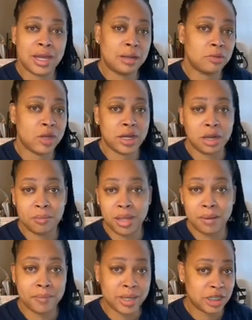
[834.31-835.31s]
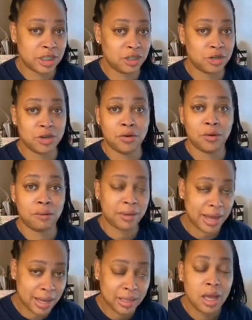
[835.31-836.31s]
I'm trying to be a minister. No, I'm
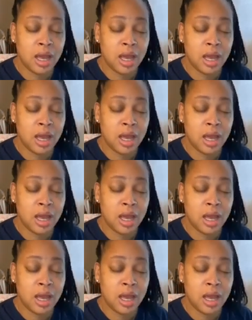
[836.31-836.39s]
not.